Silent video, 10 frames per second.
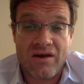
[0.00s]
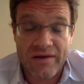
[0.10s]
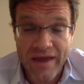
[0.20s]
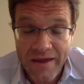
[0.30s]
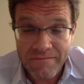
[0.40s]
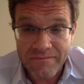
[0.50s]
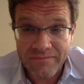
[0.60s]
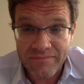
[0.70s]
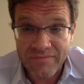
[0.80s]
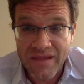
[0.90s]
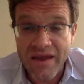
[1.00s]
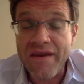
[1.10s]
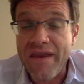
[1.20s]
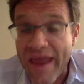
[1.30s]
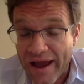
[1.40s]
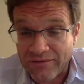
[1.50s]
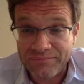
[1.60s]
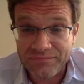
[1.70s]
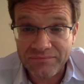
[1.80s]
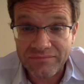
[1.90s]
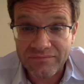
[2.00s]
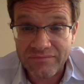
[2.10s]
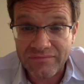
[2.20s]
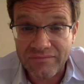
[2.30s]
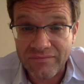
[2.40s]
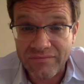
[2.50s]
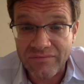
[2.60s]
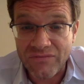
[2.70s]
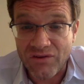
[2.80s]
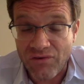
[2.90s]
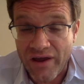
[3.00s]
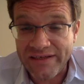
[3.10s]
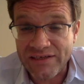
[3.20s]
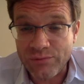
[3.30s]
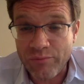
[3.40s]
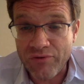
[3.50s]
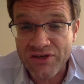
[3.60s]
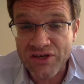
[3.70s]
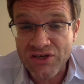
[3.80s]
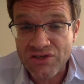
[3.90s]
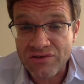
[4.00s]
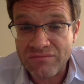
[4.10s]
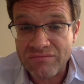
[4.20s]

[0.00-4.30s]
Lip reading: Okay? Now, the writers were British.